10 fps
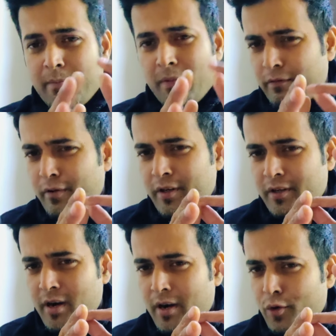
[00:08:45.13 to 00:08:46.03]
IP4
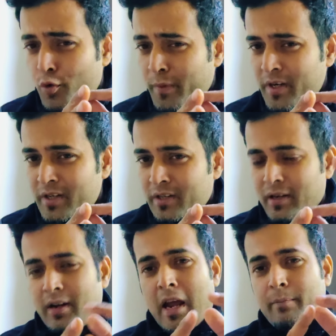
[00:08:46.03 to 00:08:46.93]
is a 32
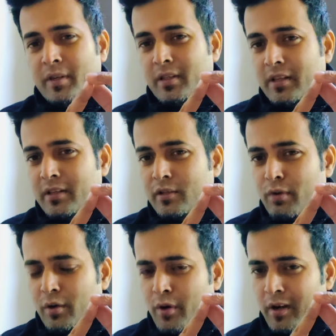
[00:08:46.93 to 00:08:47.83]
bits and IP6 is
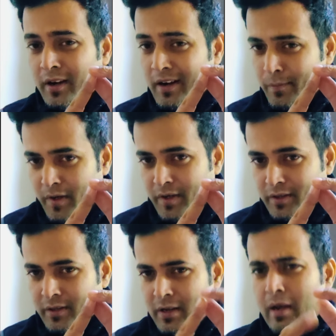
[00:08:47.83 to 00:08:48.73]
128
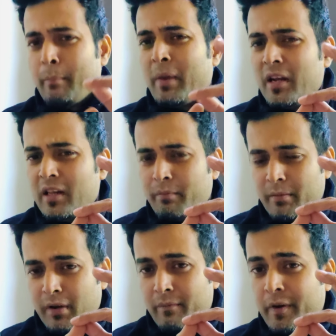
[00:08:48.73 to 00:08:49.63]
bits. Mainly the
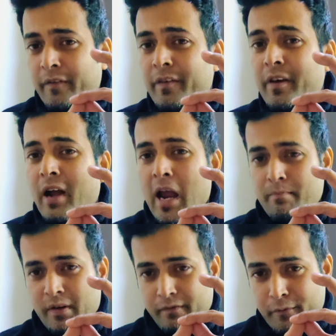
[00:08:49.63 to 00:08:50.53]
people prefer
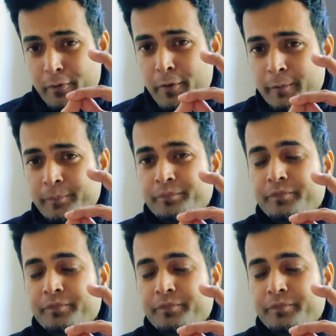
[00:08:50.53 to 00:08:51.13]
IP4.